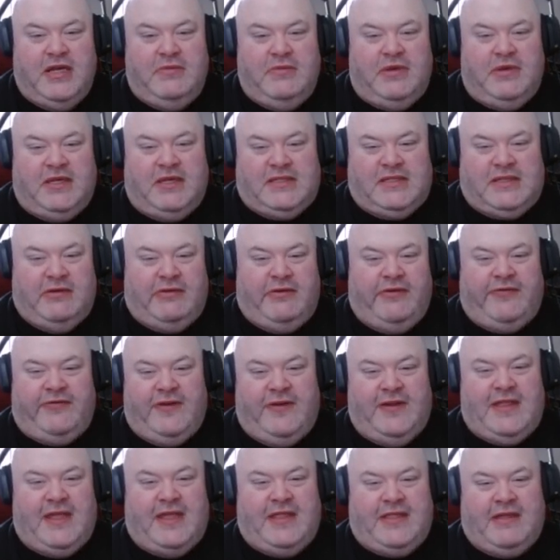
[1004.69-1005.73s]
because they were
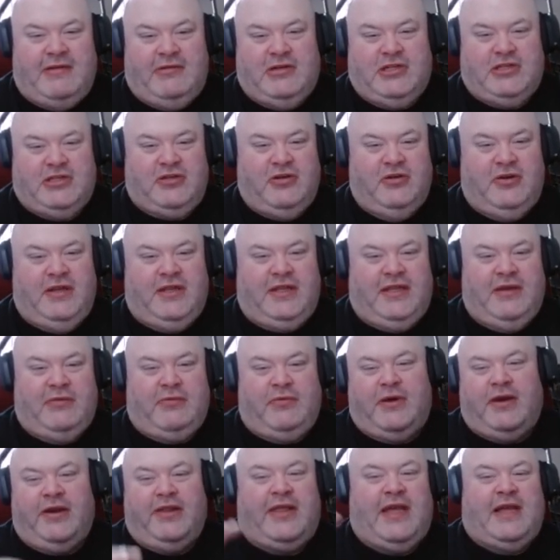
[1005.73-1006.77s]
afraid that they were just going to get
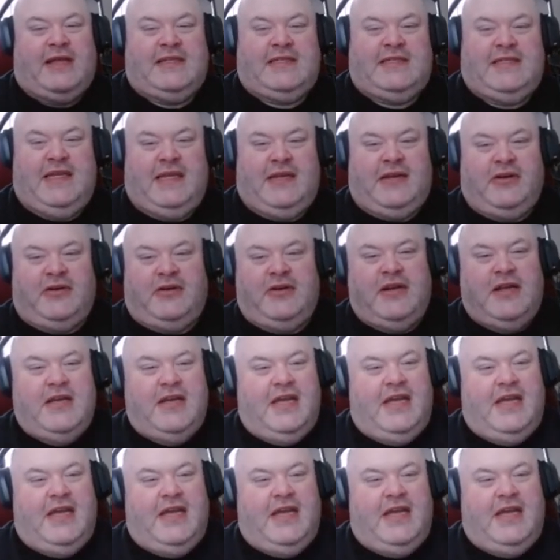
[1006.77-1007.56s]
rid of that Seeker